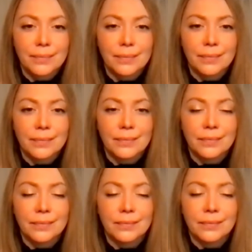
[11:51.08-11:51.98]

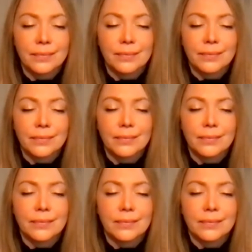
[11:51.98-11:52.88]

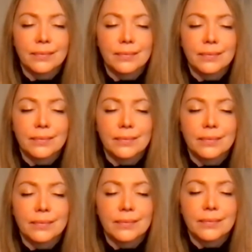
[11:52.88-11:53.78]

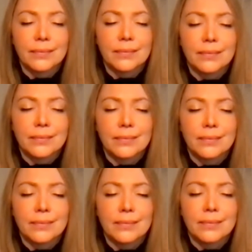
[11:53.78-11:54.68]

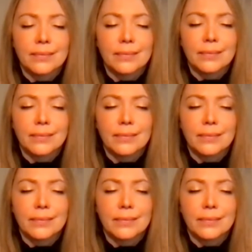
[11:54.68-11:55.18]
(silence)